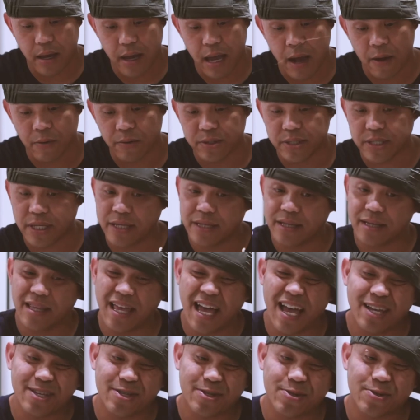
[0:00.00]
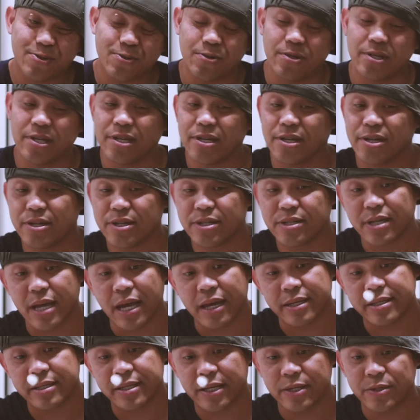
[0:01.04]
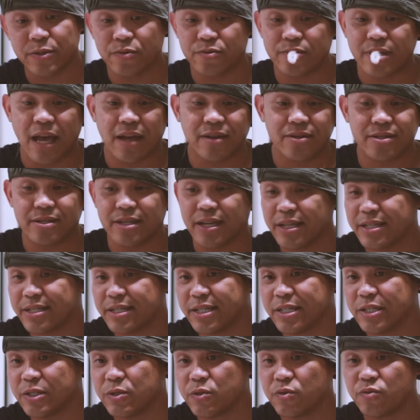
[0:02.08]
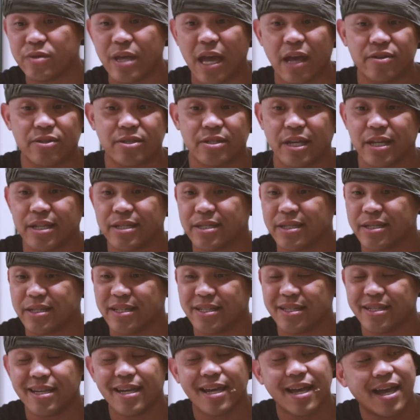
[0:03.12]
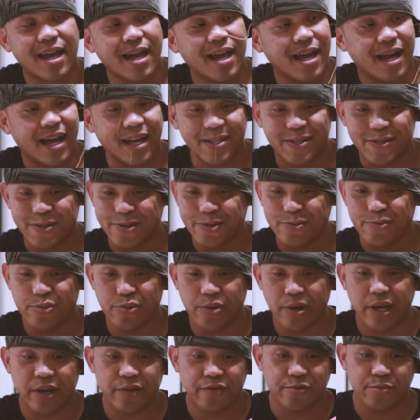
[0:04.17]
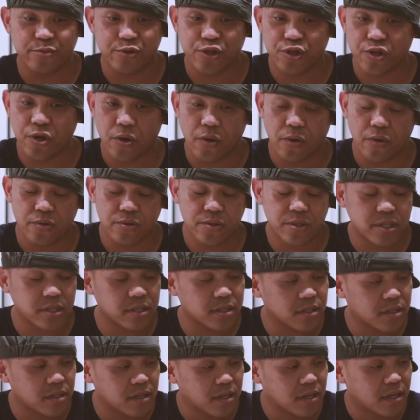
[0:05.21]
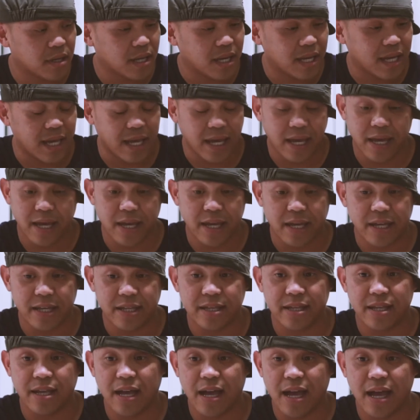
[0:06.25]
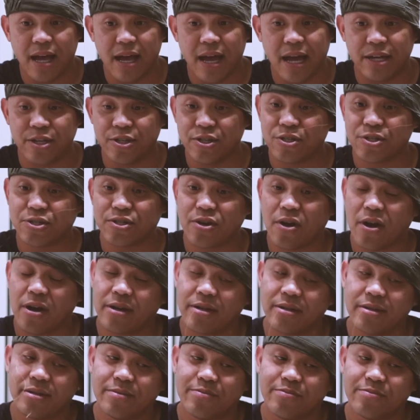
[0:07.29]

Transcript: I would say the last 2 years, I say 2018, 2019, I took a break from shows and I just started